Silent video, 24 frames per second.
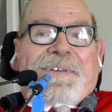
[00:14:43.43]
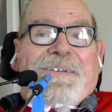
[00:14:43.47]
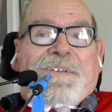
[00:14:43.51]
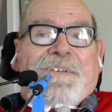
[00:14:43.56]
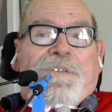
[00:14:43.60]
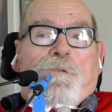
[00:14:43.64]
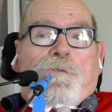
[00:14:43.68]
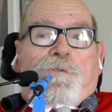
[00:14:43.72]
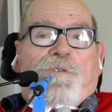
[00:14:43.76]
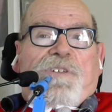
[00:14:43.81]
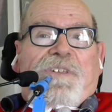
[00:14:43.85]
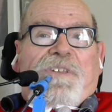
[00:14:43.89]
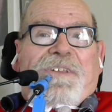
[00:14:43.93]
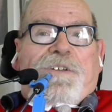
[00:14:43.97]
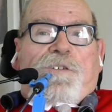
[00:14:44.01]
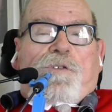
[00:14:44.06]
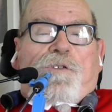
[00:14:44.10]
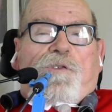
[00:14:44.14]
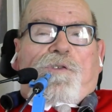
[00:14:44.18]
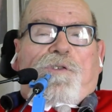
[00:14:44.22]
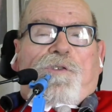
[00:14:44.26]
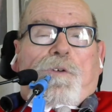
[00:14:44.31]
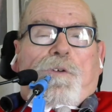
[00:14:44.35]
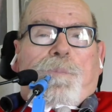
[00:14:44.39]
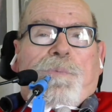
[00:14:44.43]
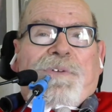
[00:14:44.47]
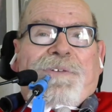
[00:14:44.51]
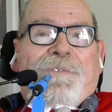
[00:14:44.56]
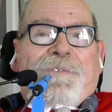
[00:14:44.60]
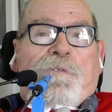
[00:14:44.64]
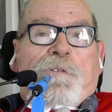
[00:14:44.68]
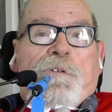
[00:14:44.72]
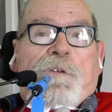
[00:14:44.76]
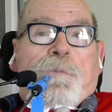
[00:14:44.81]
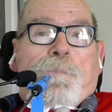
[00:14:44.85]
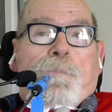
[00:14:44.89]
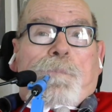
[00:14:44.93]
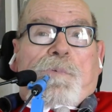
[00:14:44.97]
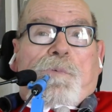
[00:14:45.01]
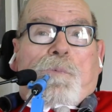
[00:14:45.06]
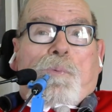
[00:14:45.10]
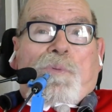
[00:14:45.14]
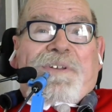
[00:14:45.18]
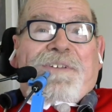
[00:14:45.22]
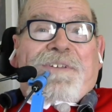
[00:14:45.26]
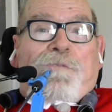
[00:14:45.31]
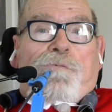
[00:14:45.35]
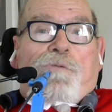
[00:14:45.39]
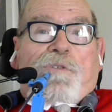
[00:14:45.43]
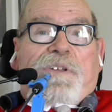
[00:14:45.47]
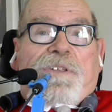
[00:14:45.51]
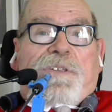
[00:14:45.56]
and the relationship between